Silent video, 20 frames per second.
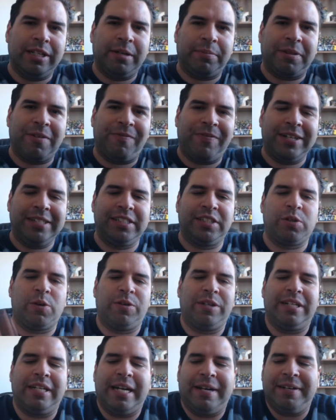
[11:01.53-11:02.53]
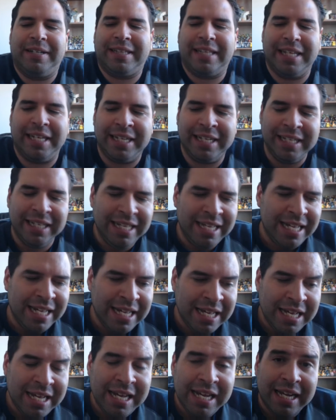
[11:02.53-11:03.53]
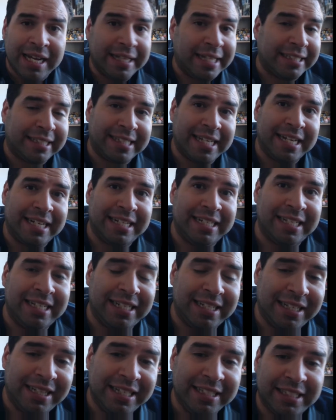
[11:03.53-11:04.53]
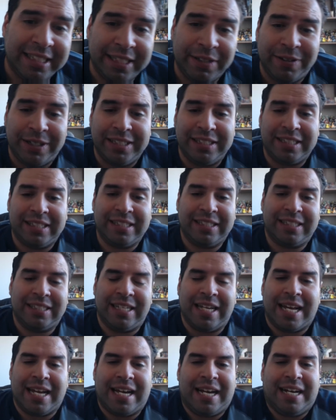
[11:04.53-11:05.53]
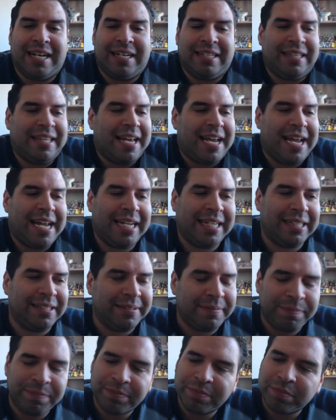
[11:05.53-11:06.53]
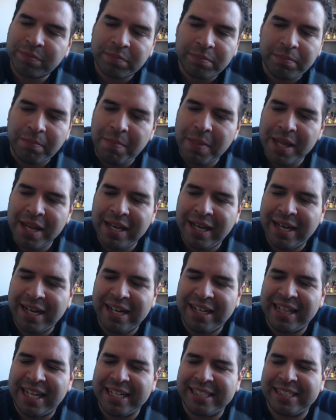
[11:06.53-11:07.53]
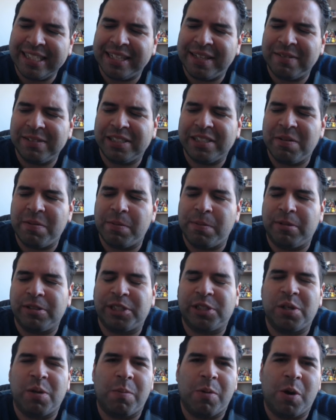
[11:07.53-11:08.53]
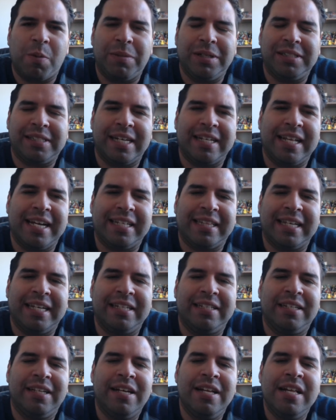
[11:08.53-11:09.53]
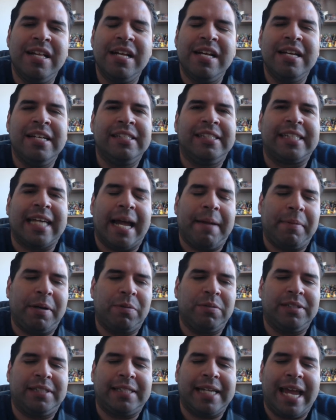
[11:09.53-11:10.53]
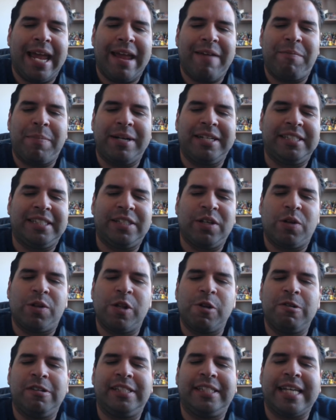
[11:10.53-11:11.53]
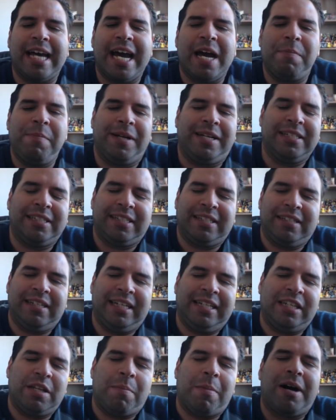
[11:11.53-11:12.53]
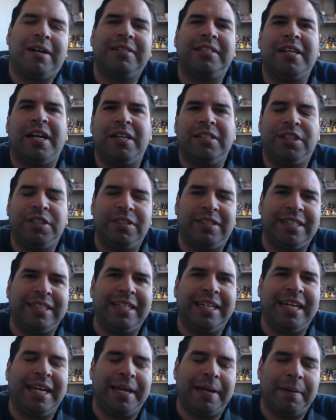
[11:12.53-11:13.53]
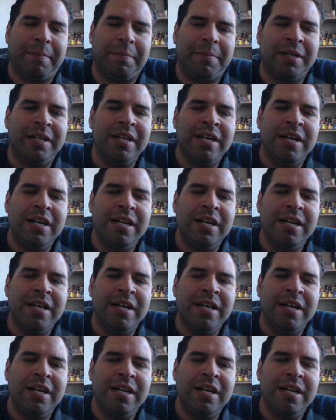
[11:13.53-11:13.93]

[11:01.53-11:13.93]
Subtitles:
up the Finn sword and everything, and that's the end of the series. The end. Like I said, there were some emotional moments. I like that Simon was saved, but it's still a little sad because in the montage you see him